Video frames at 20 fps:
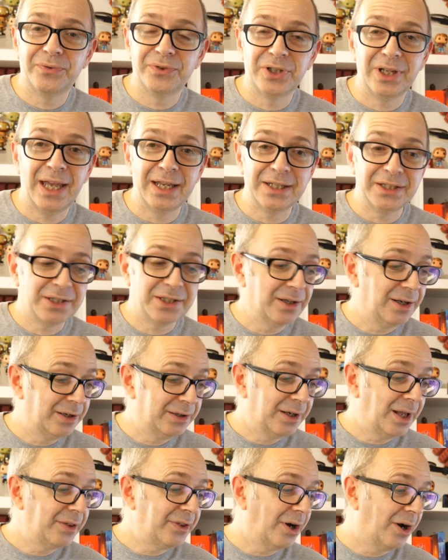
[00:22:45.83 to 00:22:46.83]
So that's
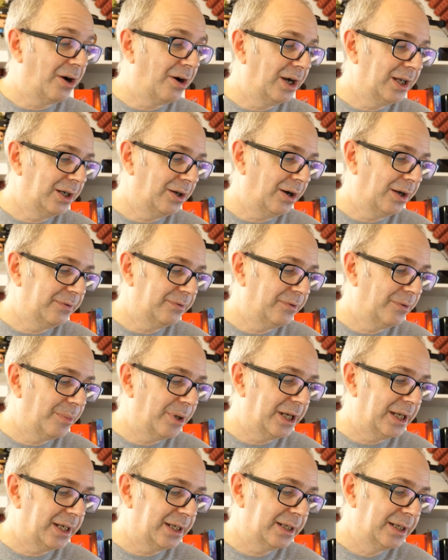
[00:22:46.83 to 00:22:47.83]
another highlight for
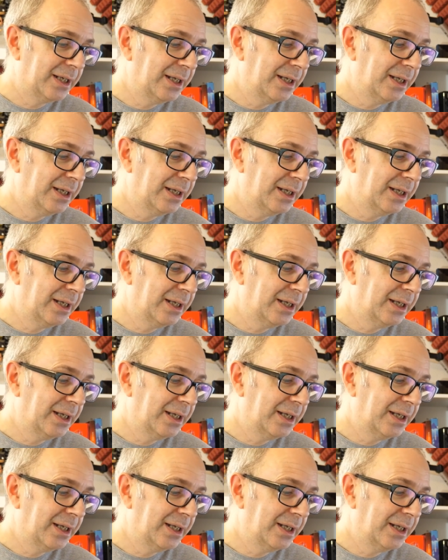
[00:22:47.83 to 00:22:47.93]
me.